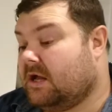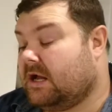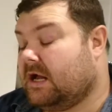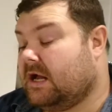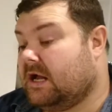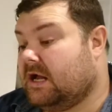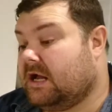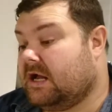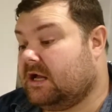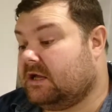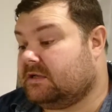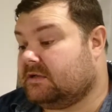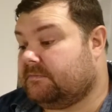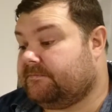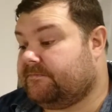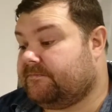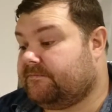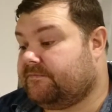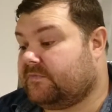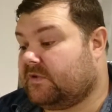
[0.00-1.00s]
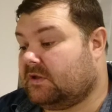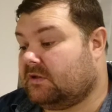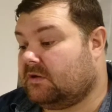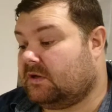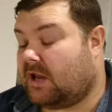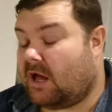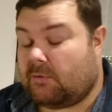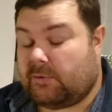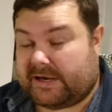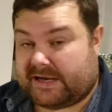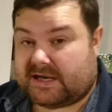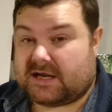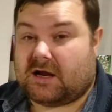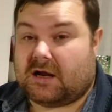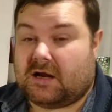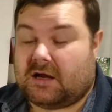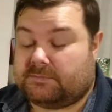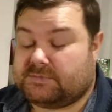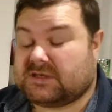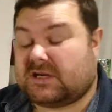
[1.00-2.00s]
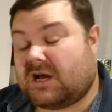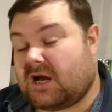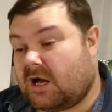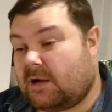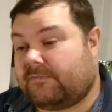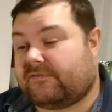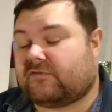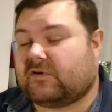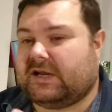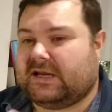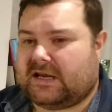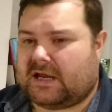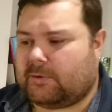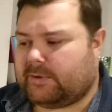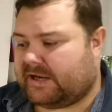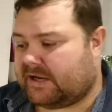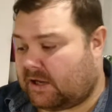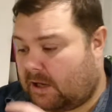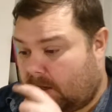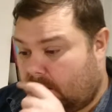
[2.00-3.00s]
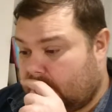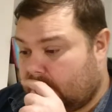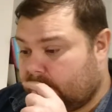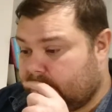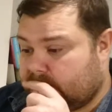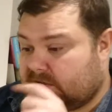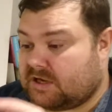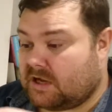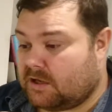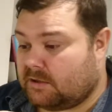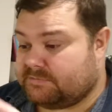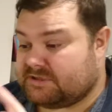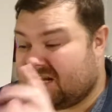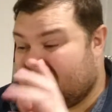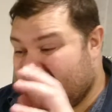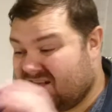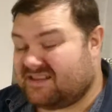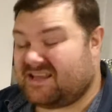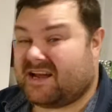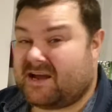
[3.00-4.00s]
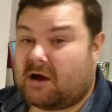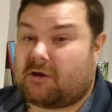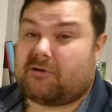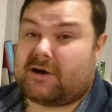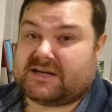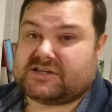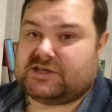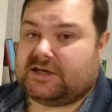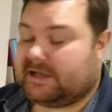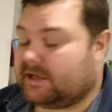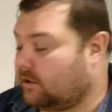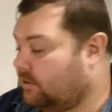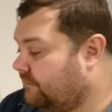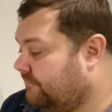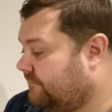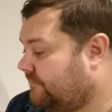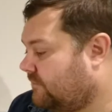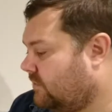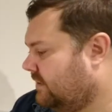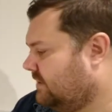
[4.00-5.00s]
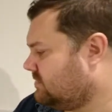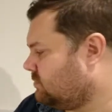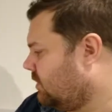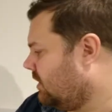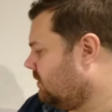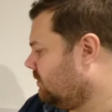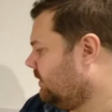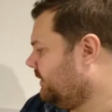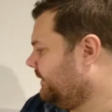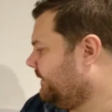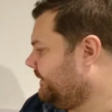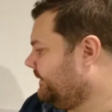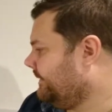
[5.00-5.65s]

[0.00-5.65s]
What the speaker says: Low in carbs, carb-free, low in carbs. They are actually gluten-free as well.